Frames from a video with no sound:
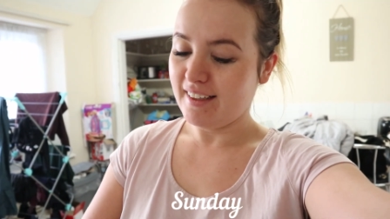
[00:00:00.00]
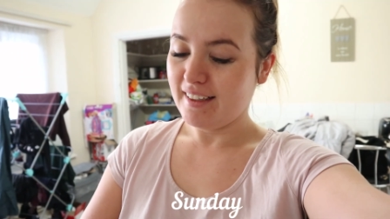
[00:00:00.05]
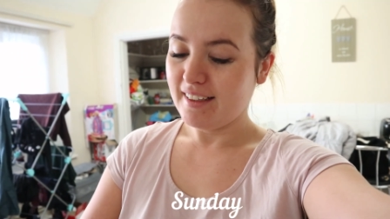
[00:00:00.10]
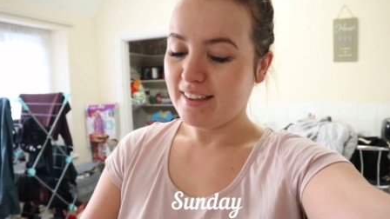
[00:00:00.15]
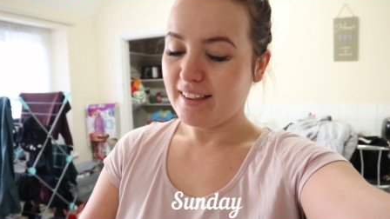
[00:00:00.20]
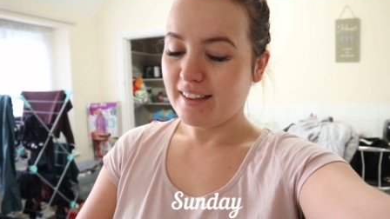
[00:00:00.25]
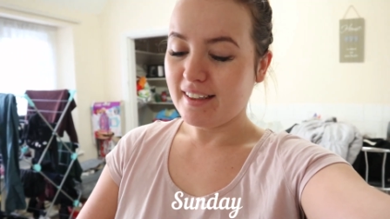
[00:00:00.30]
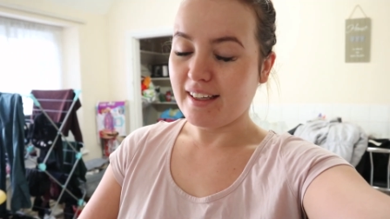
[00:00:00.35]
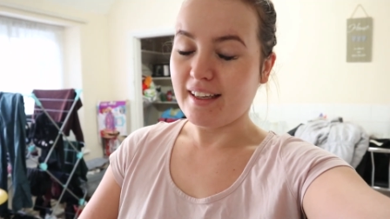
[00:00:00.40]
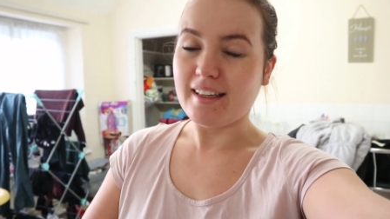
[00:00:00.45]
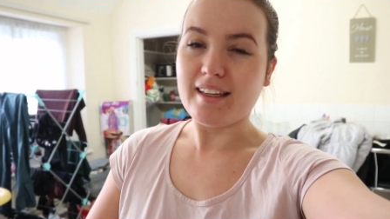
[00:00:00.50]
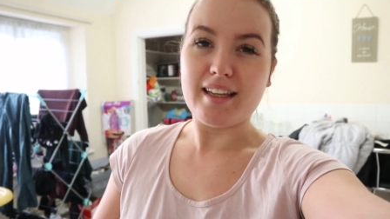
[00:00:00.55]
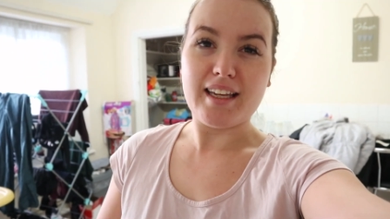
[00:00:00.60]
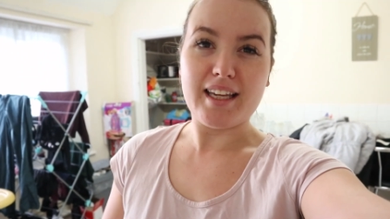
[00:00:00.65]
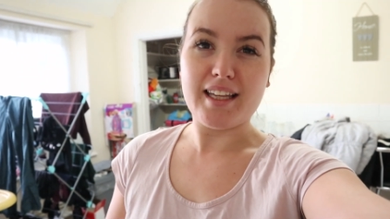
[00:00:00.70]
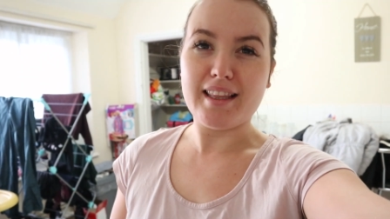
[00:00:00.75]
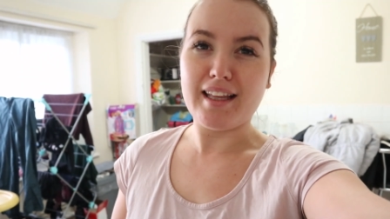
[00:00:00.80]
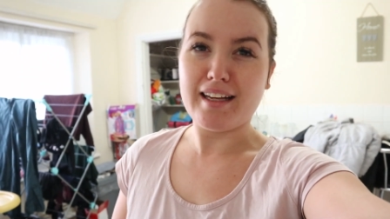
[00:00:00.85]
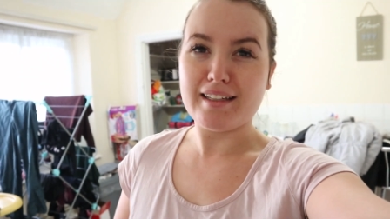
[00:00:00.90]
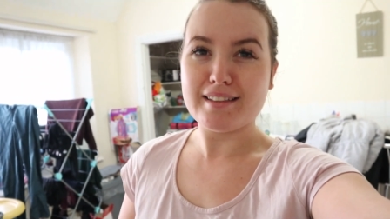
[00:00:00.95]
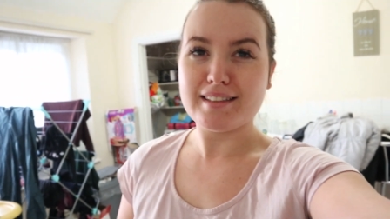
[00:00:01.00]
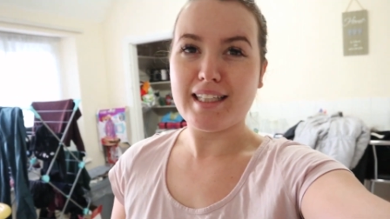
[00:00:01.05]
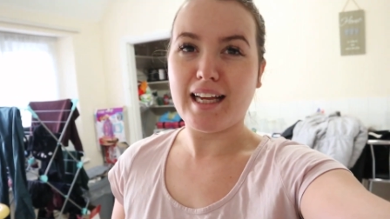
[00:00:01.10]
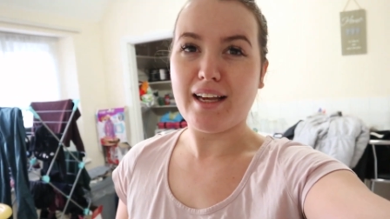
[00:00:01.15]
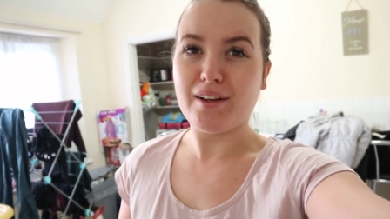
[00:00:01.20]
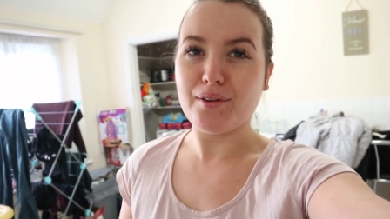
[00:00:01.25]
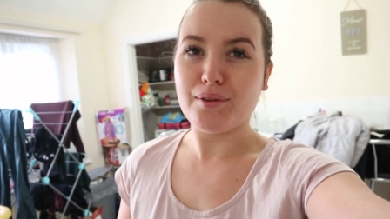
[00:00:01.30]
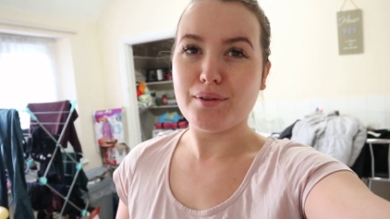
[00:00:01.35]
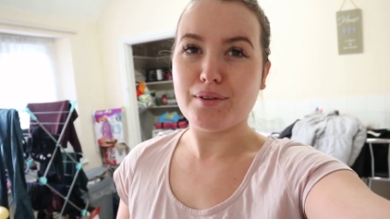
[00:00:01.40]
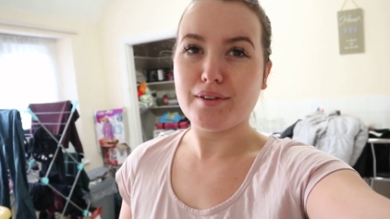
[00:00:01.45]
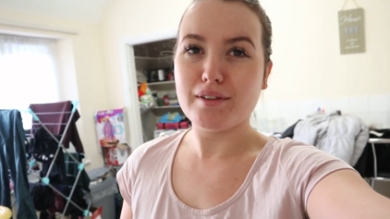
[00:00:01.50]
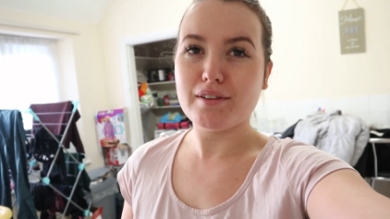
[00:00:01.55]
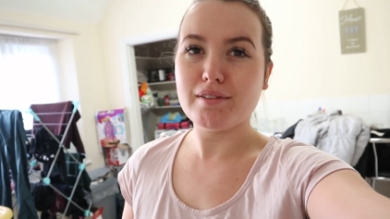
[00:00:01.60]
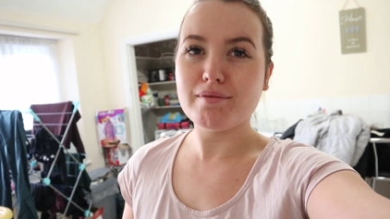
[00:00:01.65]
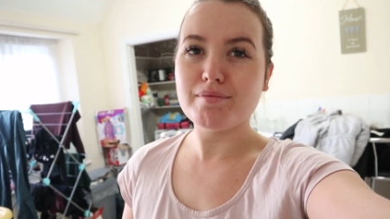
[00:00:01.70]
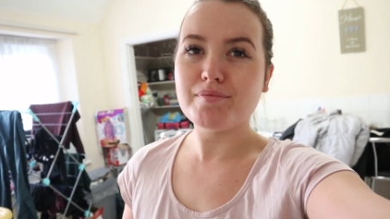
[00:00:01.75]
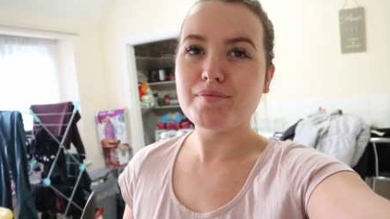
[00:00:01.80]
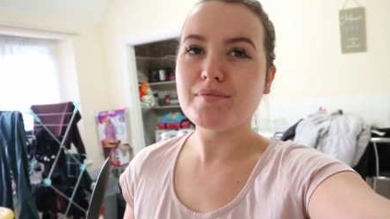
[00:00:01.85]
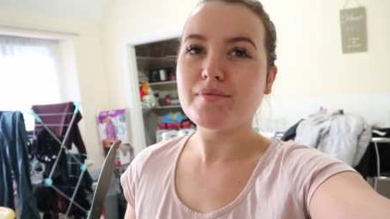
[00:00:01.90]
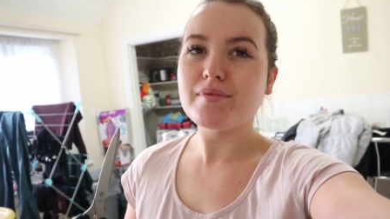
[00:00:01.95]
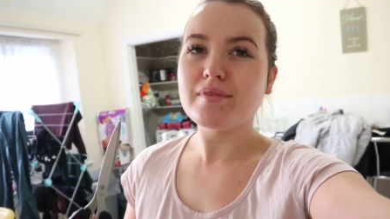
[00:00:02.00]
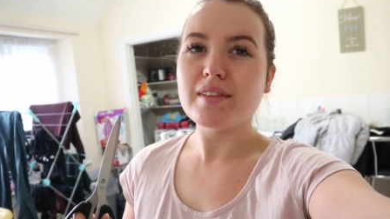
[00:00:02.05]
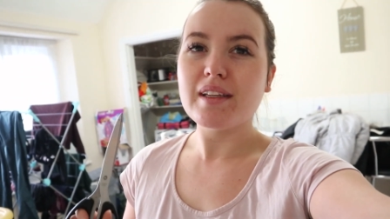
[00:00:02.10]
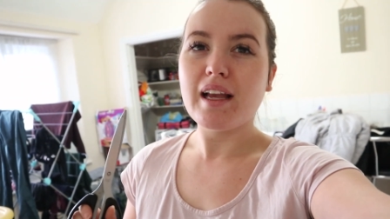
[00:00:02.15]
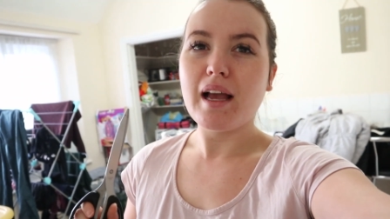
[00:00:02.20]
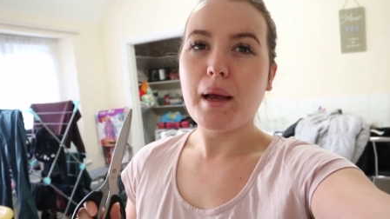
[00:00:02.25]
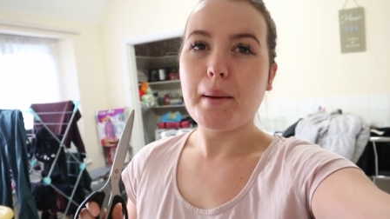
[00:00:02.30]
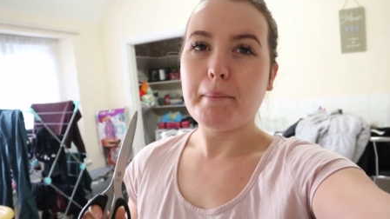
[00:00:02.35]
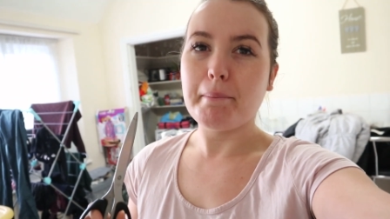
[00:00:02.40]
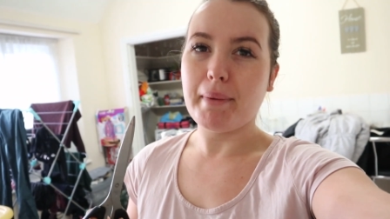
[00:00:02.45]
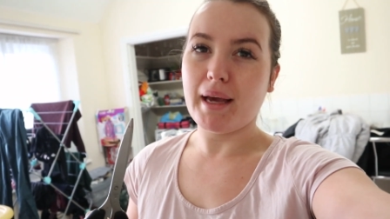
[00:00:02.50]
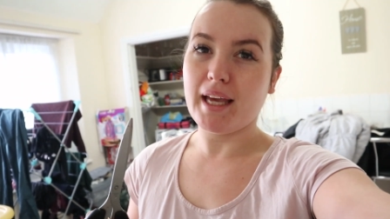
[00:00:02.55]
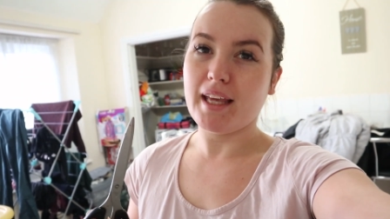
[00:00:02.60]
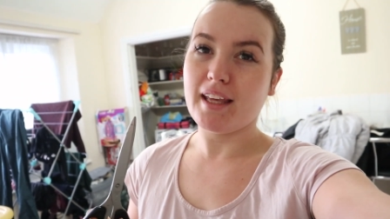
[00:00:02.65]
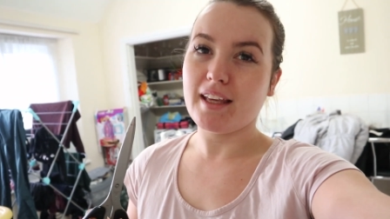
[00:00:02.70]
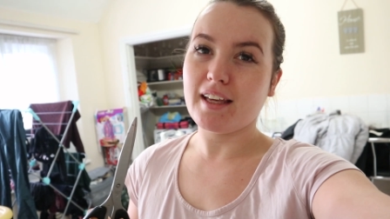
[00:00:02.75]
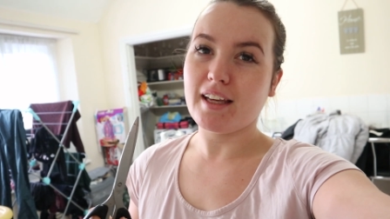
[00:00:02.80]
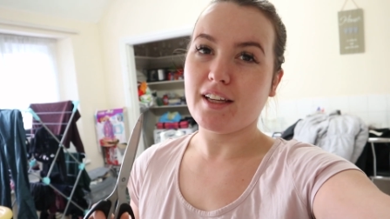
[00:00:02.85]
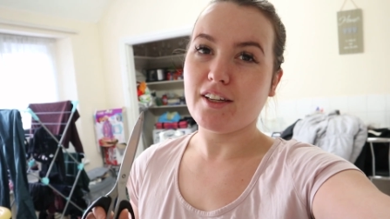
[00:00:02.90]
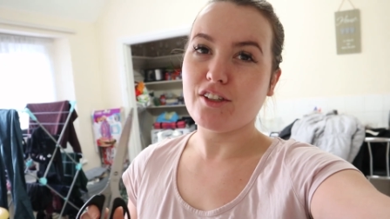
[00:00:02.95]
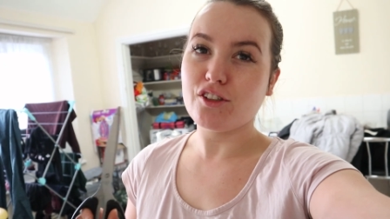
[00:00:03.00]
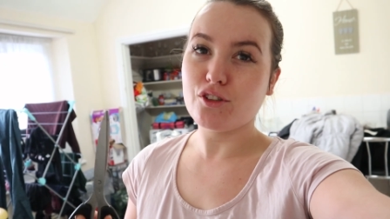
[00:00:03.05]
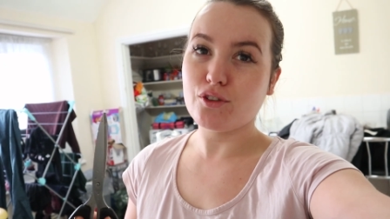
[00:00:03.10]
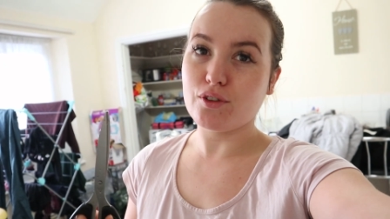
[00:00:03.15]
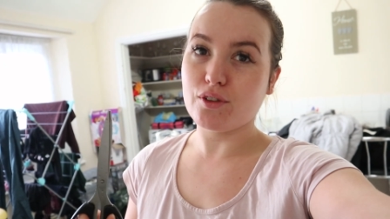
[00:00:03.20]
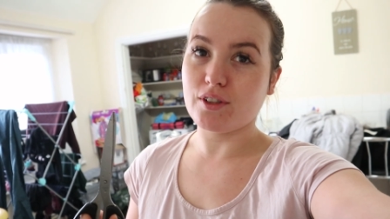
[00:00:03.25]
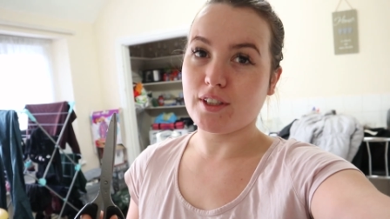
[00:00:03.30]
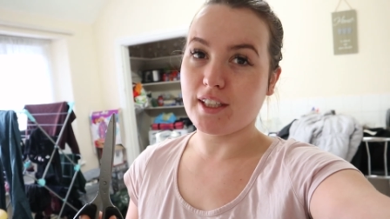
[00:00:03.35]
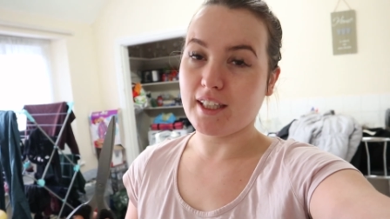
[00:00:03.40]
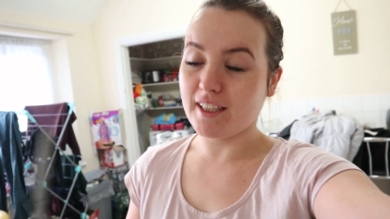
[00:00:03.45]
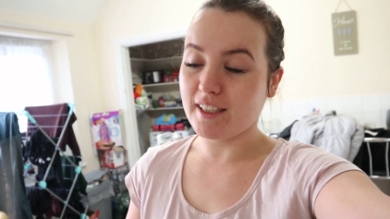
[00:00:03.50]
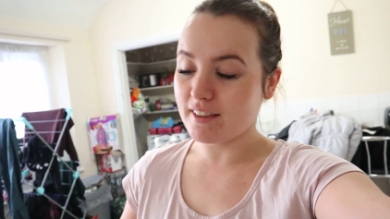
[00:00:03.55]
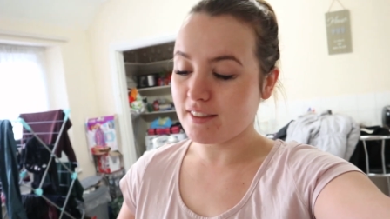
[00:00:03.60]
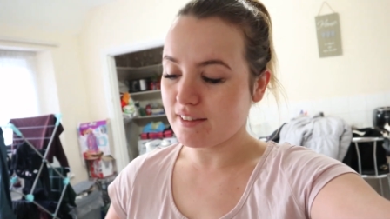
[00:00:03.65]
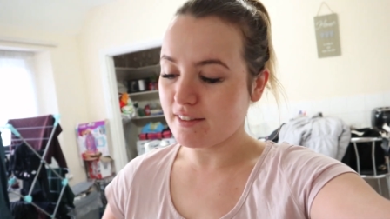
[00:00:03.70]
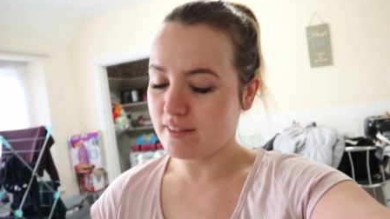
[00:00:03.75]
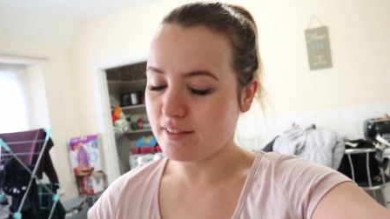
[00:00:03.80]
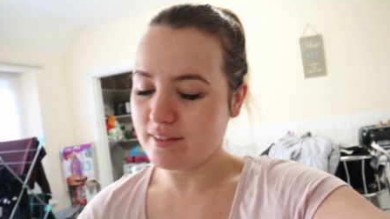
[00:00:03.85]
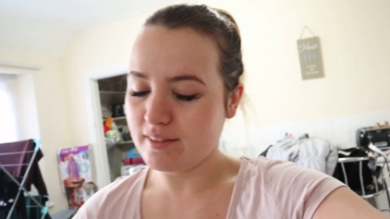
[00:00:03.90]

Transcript: You can hear that sound, bacon cooking.